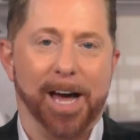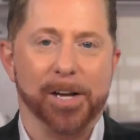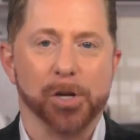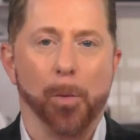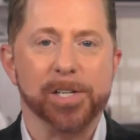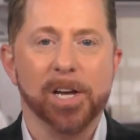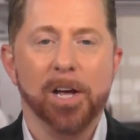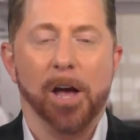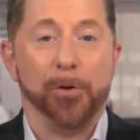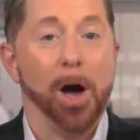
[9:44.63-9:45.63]
And as always,
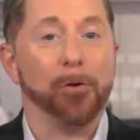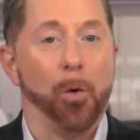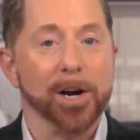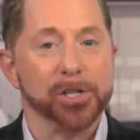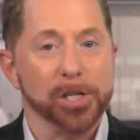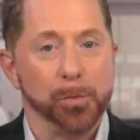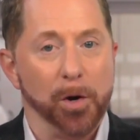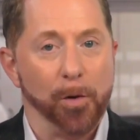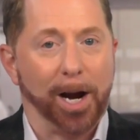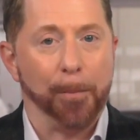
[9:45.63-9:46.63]
if you have questions, we
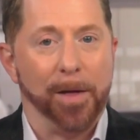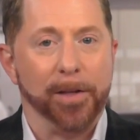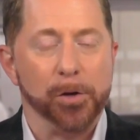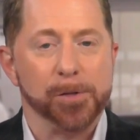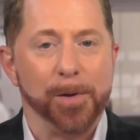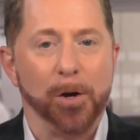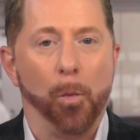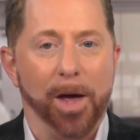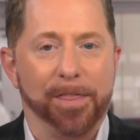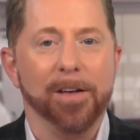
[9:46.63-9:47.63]
recommend that you speak
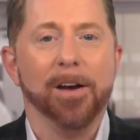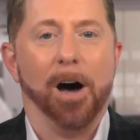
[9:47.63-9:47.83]
with